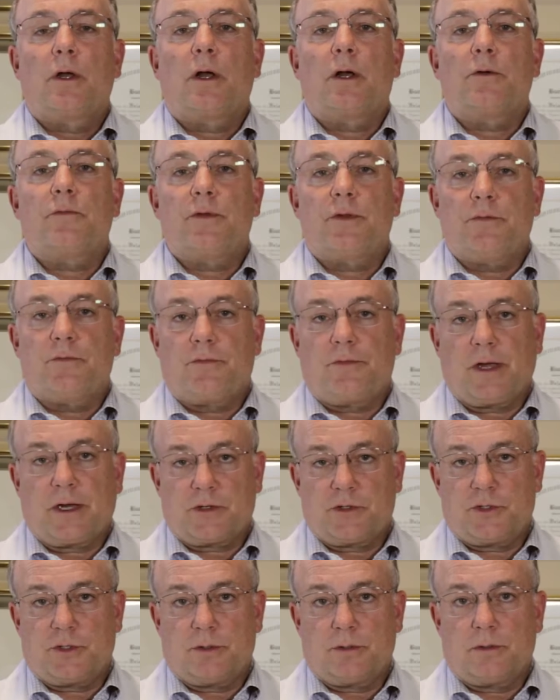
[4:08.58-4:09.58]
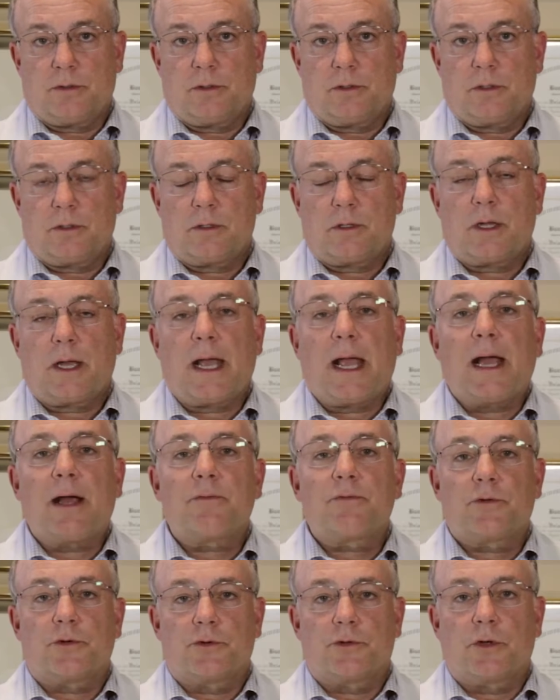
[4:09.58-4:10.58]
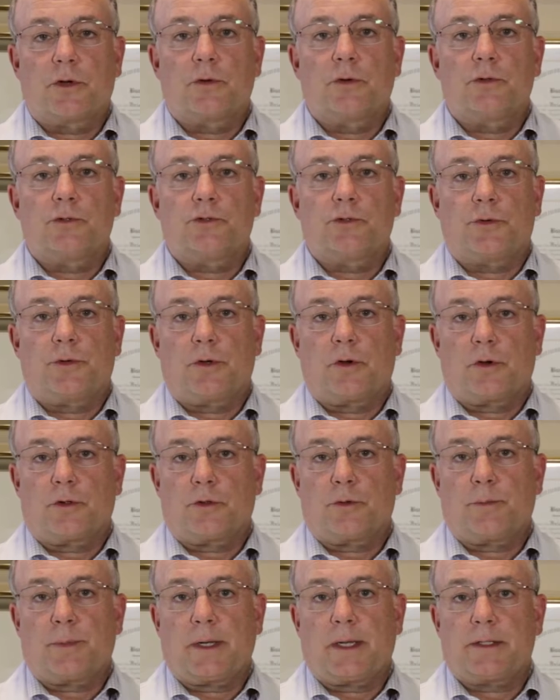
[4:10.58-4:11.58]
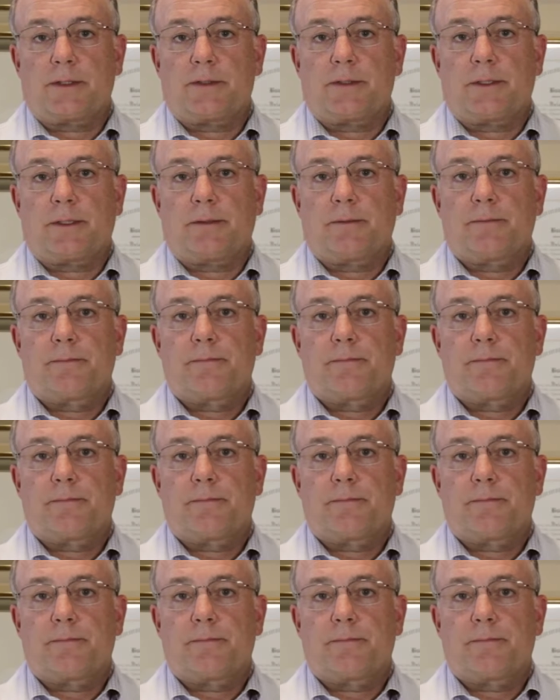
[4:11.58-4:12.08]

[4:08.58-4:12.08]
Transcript: of infection after total joint arthroplasty.